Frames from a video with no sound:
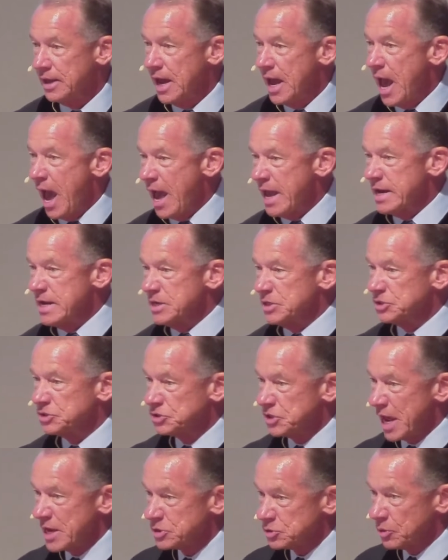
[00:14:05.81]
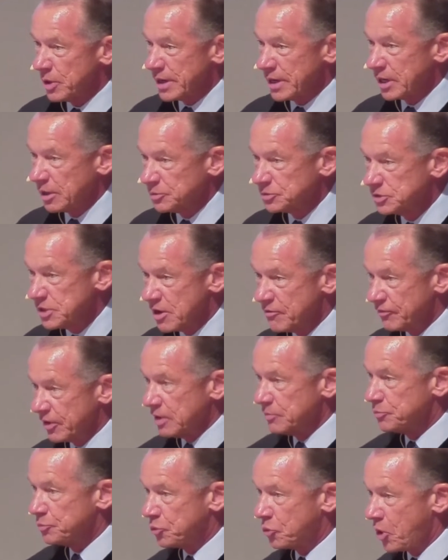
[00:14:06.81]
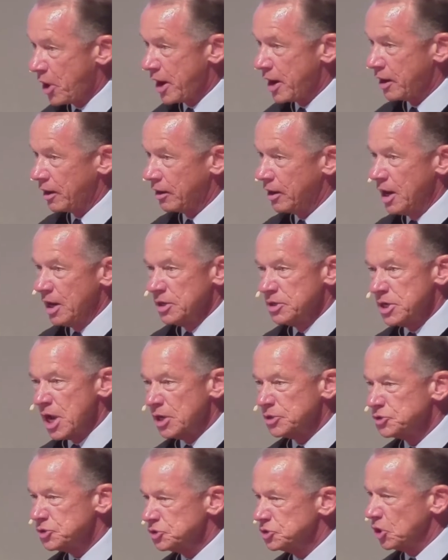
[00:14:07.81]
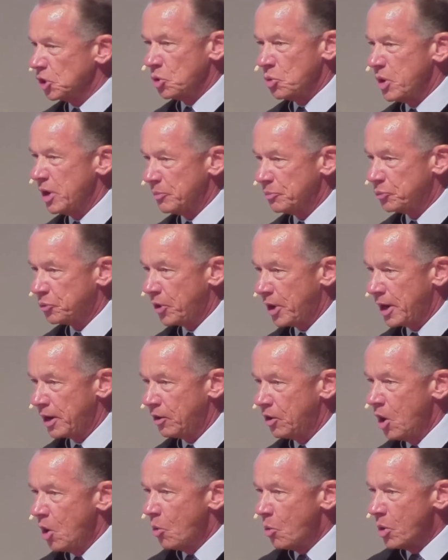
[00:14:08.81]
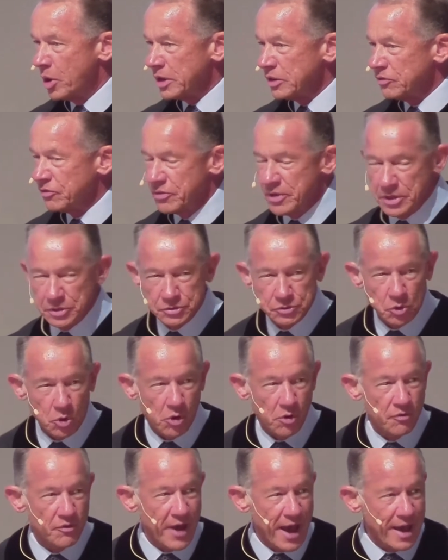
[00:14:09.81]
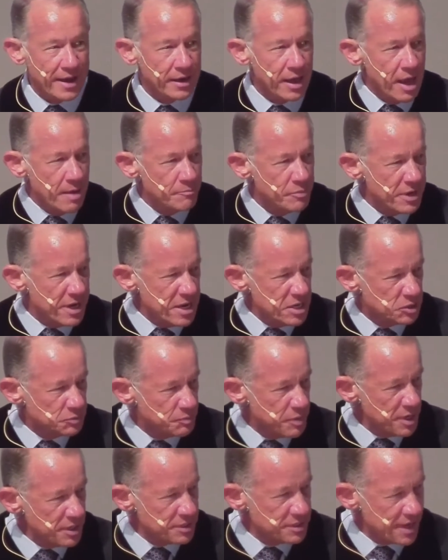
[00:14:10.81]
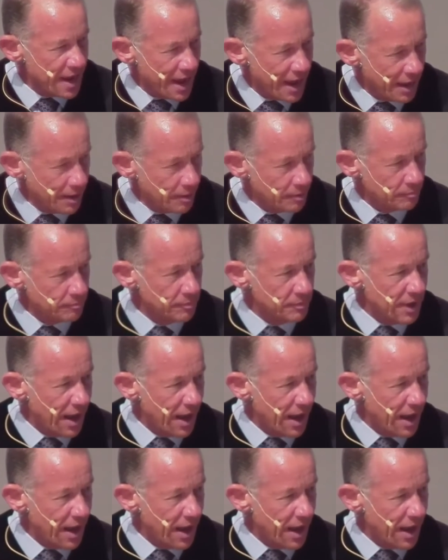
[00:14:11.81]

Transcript: And he saturated himself in prayer, not just a quick prayer, wanting this or that, but he spent time,